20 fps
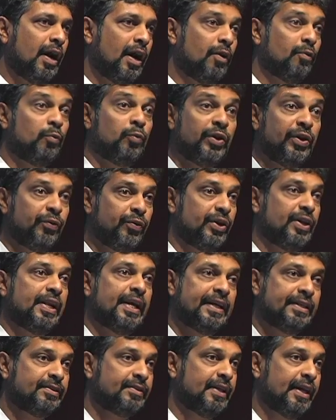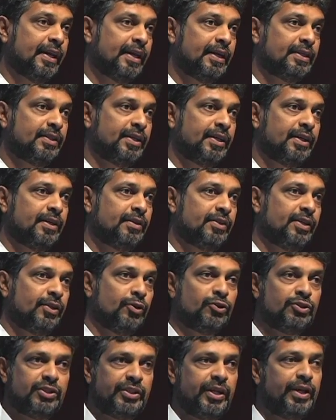we realize that. I think the
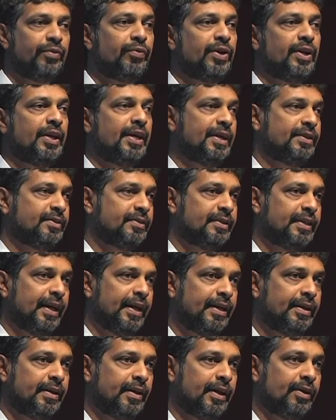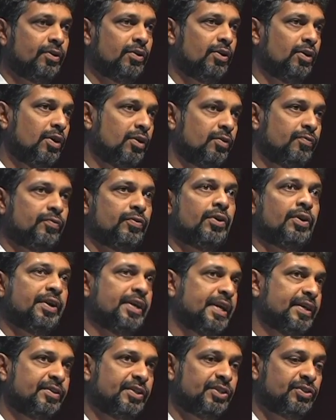OGA realizes that. I know a lot of
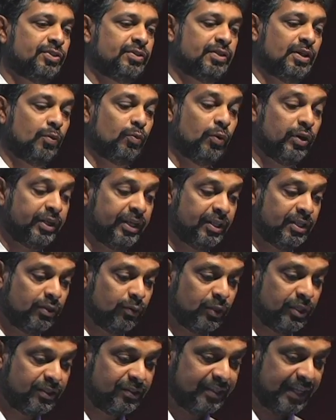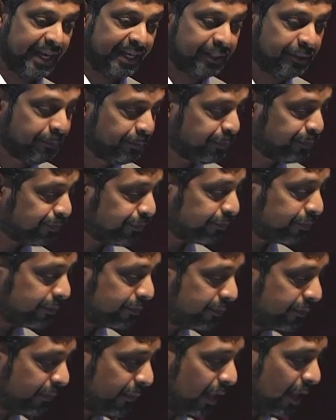organizations are working towards that.
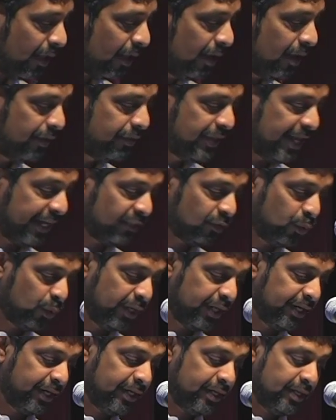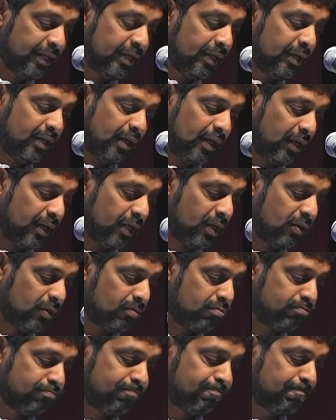That's where,
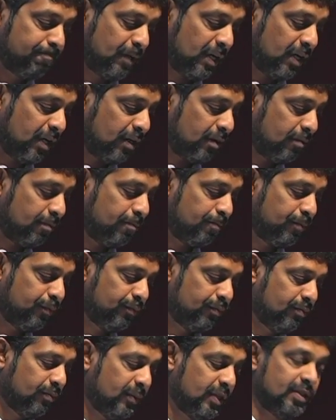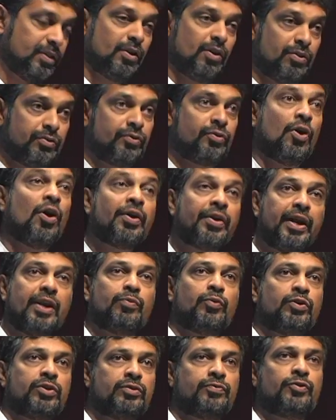there's a strong
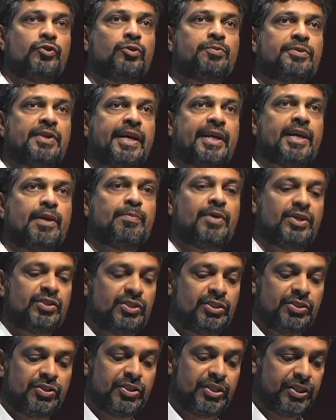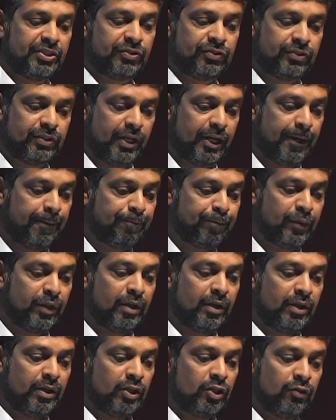network of groups, like I mentioned.
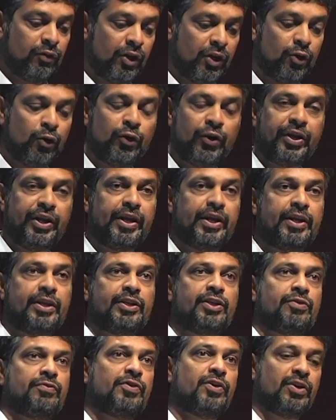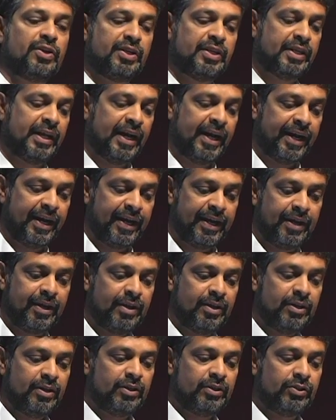You've got OEN, you've got TIE,
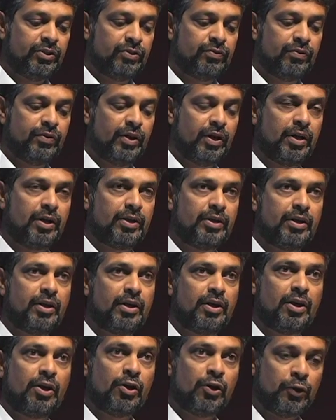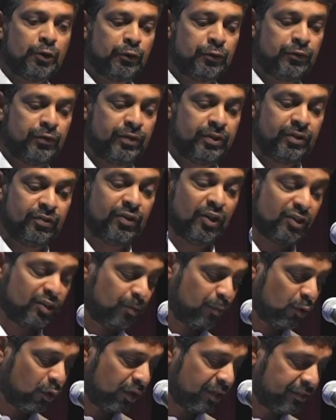you've got OAF, you've got the
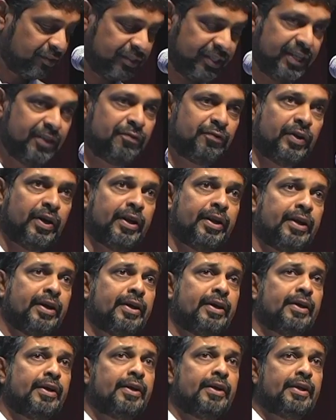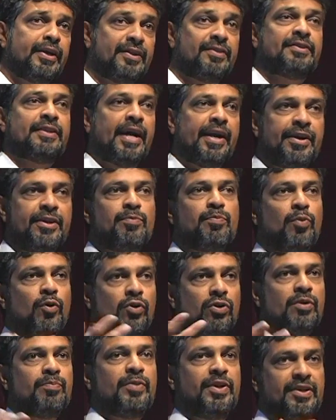Portland Seed Fund. It started in
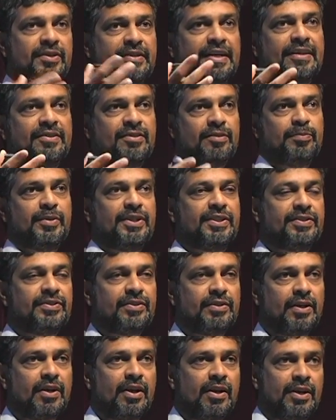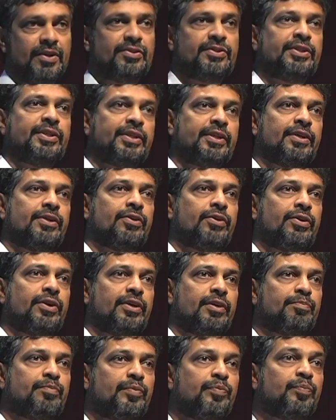Portland because that's the biggest cluster here in
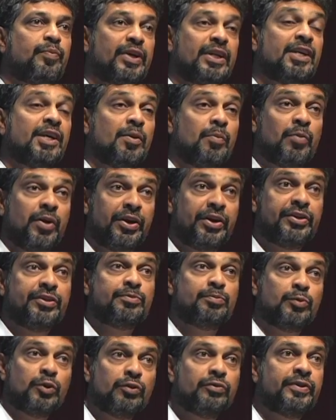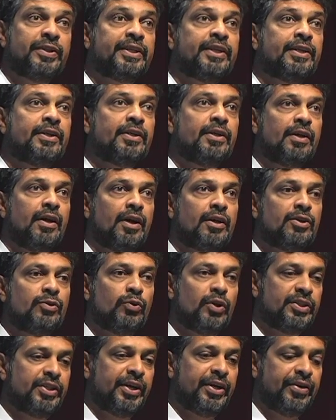Oregon, but it is moving
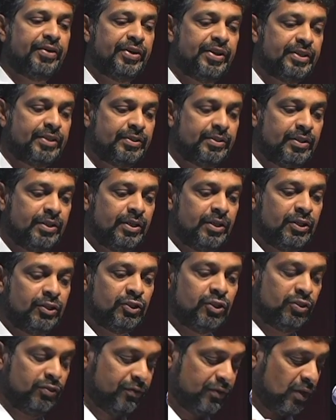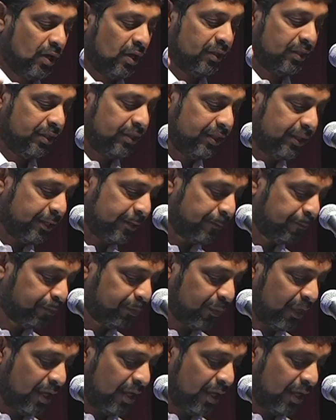to other areas. So you've got the